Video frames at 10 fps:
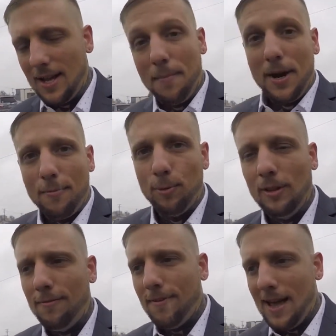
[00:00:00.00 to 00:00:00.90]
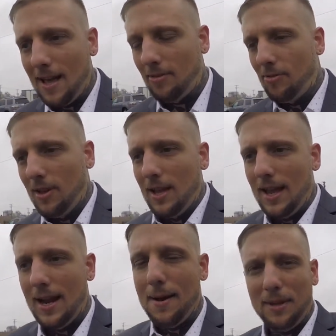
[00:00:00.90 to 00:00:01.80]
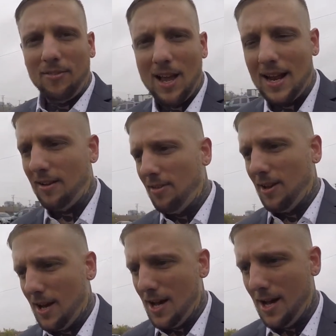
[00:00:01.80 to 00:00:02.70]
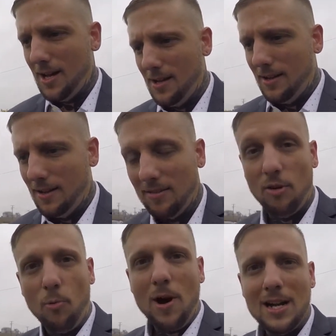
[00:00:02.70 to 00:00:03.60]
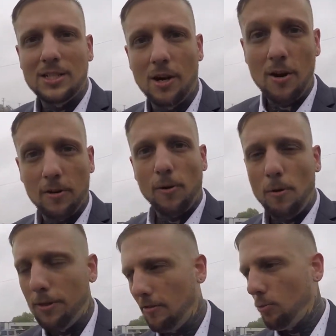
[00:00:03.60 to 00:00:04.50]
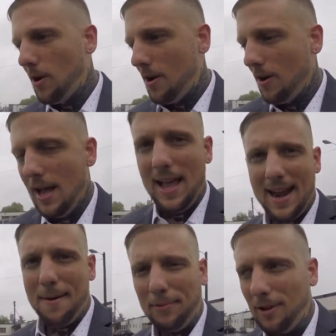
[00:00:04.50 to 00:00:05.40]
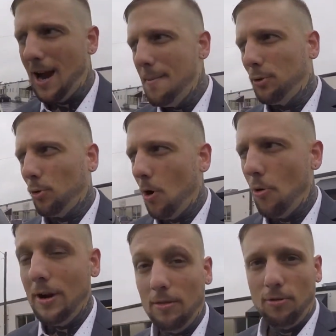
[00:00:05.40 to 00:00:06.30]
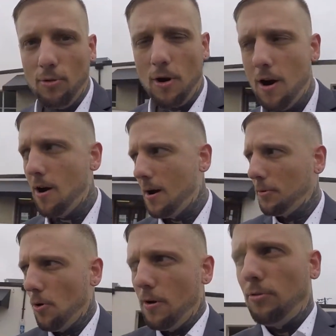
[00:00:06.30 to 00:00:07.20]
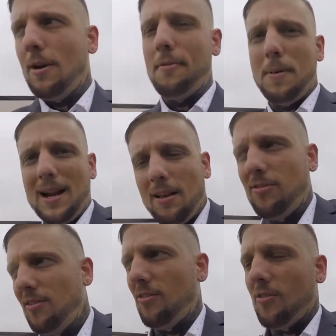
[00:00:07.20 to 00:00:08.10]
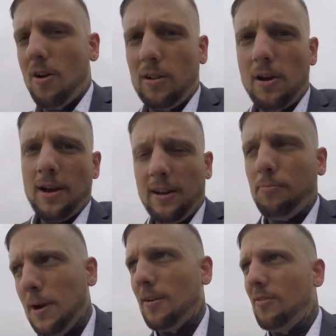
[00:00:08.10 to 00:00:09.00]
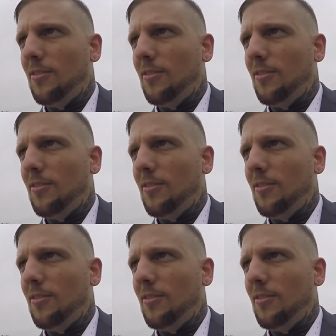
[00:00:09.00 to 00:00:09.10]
Coming up really fast, and I'm excited to uh, to watch her growth as well. And I'm I'm growing through her. I'm growing through everybody else. This is all a learning experience.